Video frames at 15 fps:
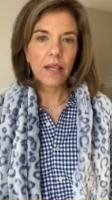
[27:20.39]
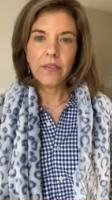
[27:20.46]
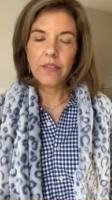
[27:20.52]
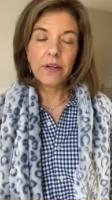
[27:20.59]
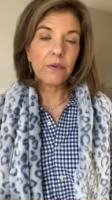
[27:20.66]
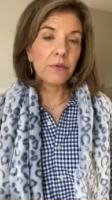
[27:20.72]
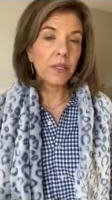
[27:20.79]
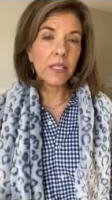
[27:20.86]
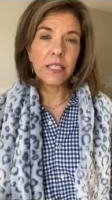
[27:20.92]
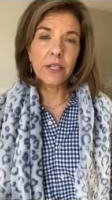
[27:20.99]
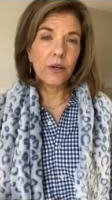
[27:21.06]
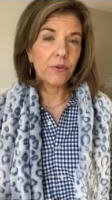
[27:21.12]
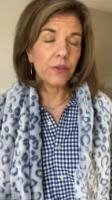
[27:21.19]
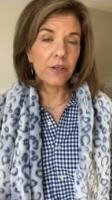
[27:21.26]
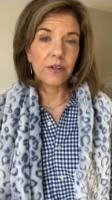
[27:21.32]
There really
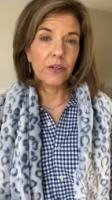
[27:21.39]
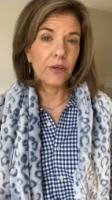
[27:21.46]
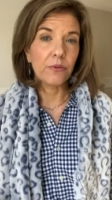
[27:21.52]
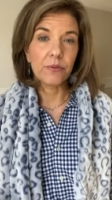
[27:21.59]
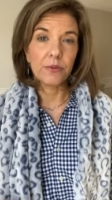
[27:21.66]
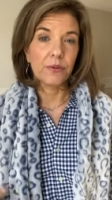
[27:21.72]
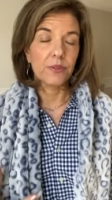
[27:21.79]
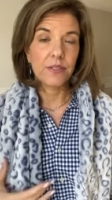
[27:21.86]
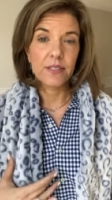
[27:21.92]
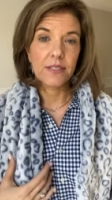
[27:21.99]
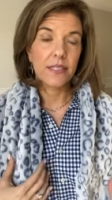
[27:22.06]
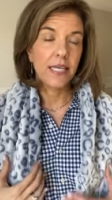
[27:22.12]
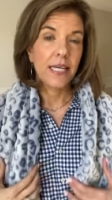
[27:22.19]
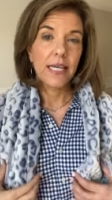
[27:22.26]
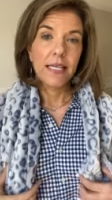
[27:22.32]
no, there are no rules.
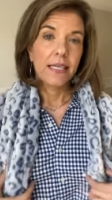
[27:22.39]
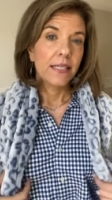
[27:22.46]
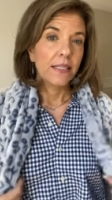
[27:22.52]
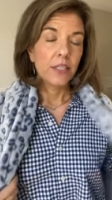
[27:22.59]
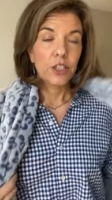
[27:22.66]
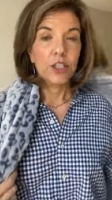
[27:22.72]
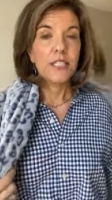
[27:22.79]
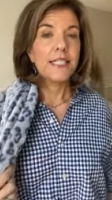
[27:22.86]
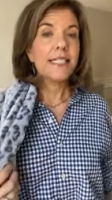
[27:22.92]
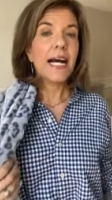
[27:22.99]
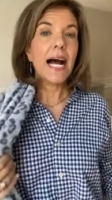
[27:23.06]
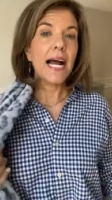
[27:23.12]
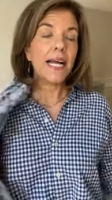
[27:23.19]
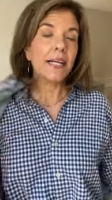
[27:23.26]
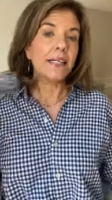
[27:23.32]
Good
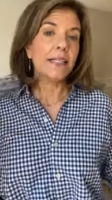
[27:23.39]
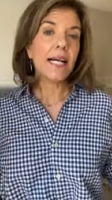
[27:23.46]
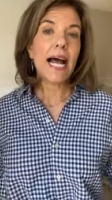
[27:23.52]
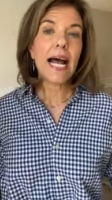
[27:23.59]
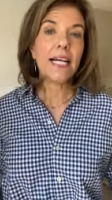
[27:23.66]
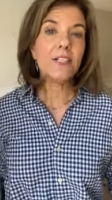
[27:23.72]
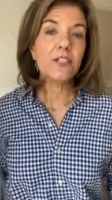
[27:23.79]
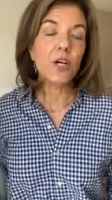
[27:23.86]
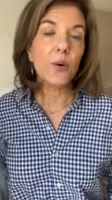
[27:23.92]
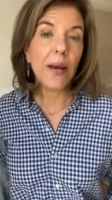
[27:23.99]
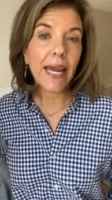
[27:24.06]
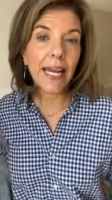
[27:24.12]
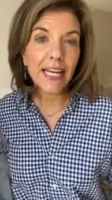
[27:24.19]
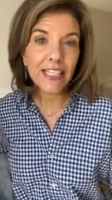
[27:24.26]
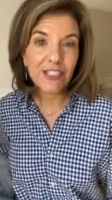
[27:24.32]
style has no
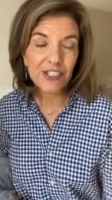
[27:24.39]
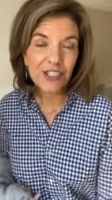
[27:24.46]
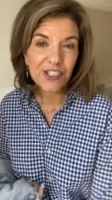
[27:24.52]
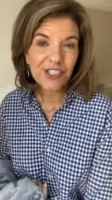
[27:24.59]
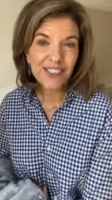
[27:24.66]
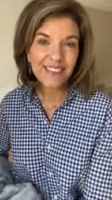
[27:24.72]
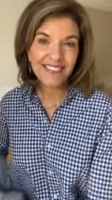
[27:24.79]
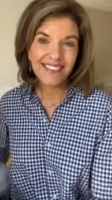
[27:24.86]
age,